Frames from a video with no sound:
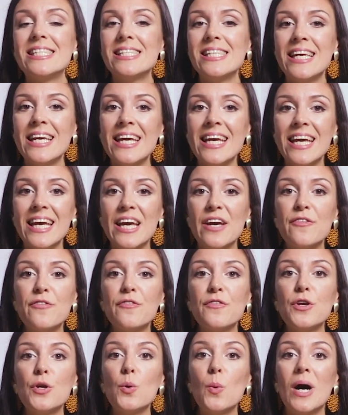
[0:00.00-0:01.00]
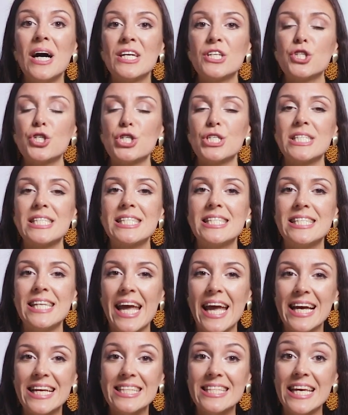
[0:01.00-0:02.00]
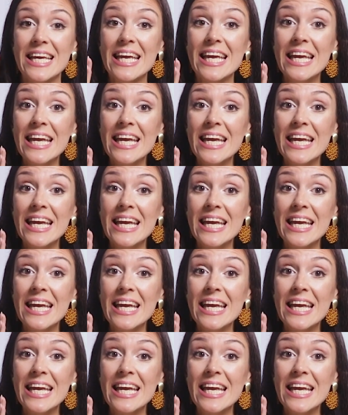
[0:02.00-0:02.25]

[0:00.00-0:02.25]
see if you understand